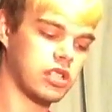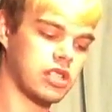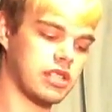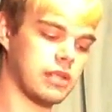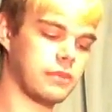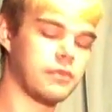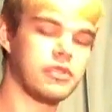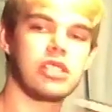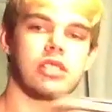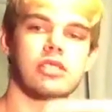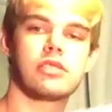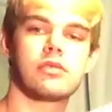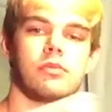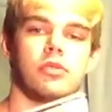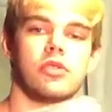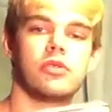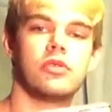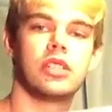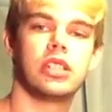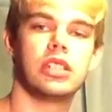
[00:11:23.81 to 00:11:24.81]
Simpsons
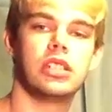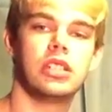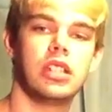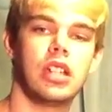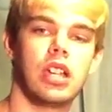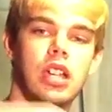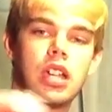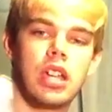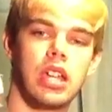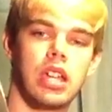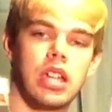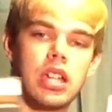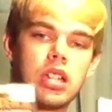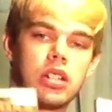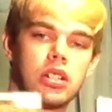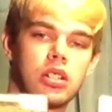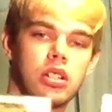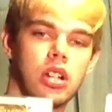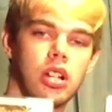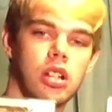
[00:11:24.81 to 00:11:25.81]
movie
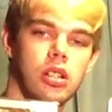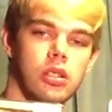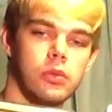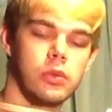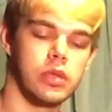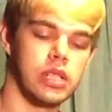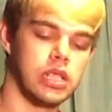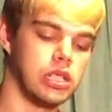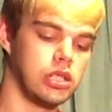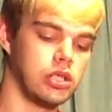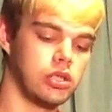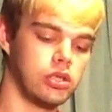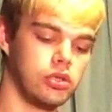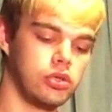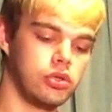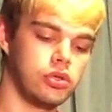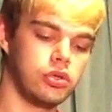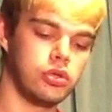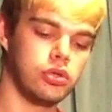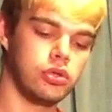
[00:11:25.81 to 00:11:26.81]
and Halloween
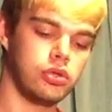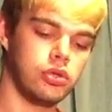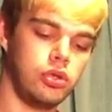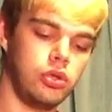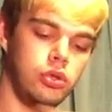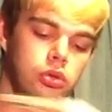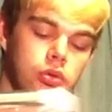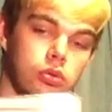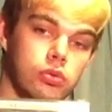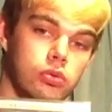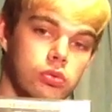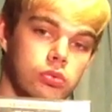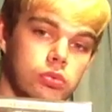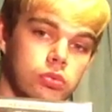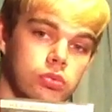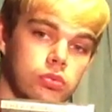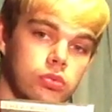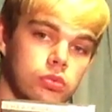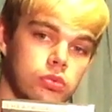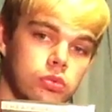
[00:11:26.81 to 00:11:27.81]
2.
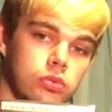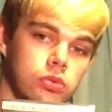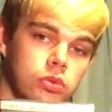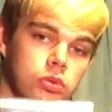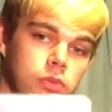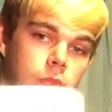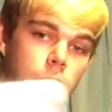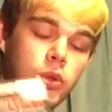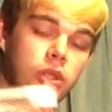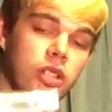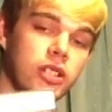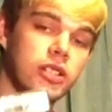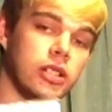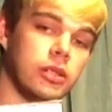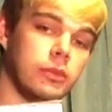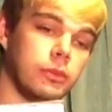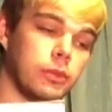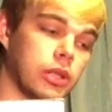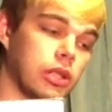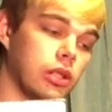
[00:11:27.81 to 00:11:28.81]
Both on
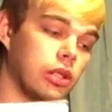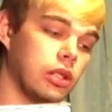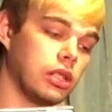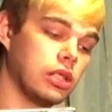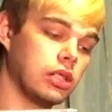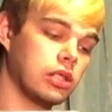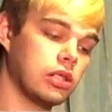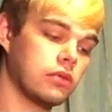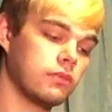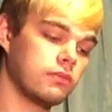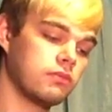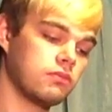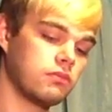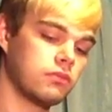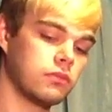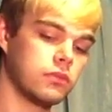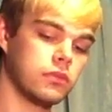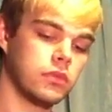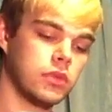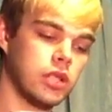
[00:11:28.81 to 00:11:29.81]
Mount Whitman.
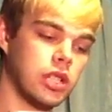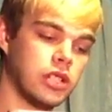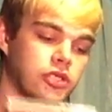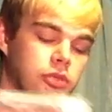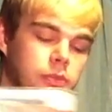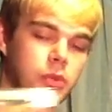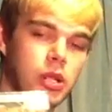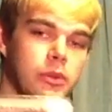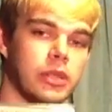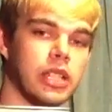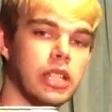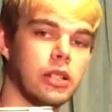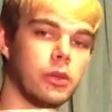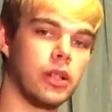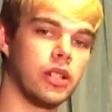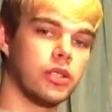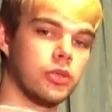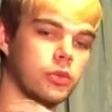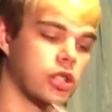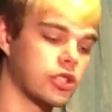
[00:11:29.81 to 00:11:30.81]
Should probably get
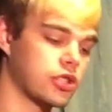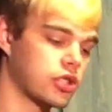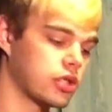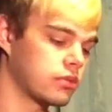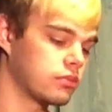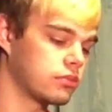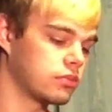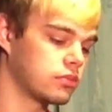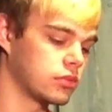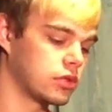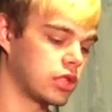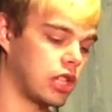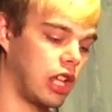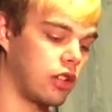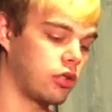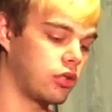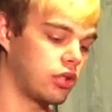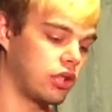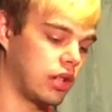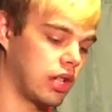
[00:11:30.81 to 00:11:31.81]
around to watching them. I
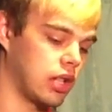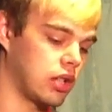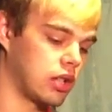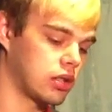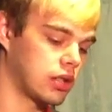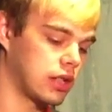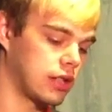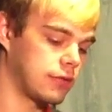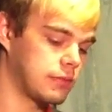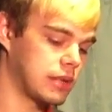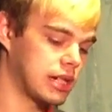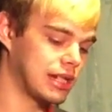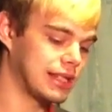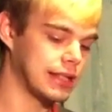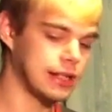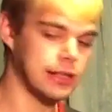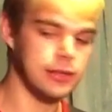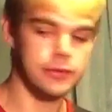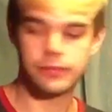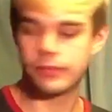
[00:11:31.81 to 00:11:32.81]
don't know how long they've been in
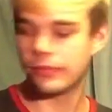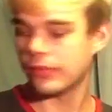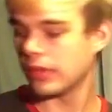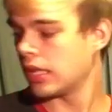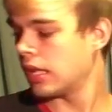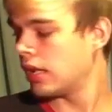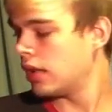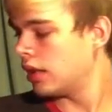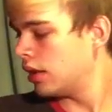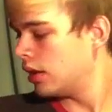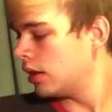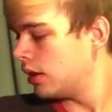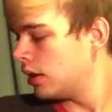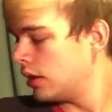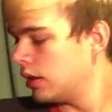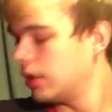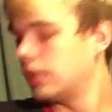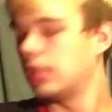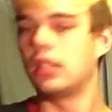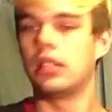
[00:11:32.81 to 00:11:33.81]

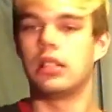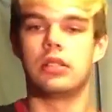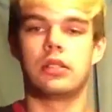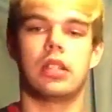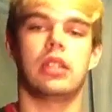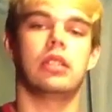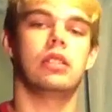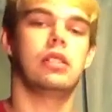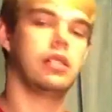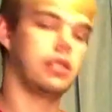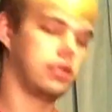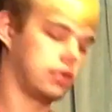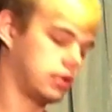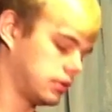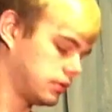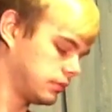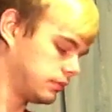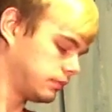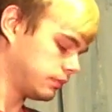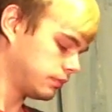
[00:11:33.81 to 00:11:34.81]
there. Okay,
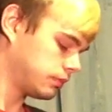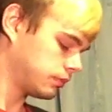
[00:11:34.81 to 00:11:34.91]
um...